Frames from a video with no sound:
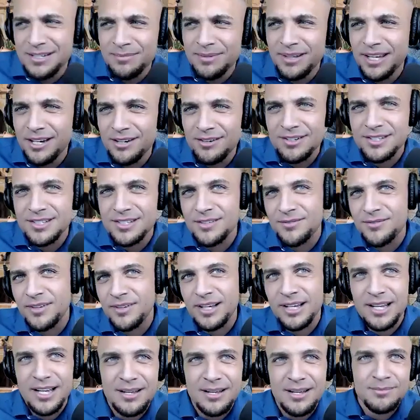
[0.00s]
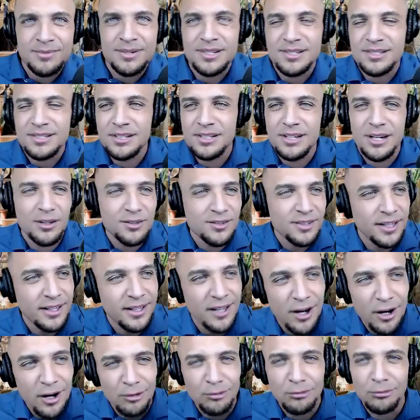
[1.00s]
and be like, Christopher Columbus? It's
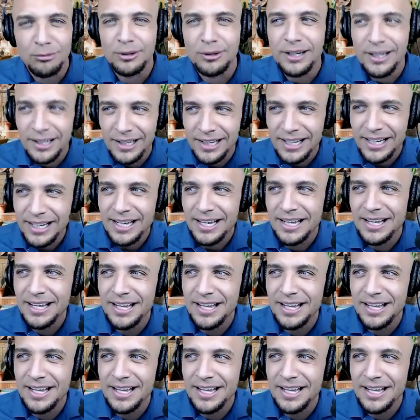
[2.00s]
like, really?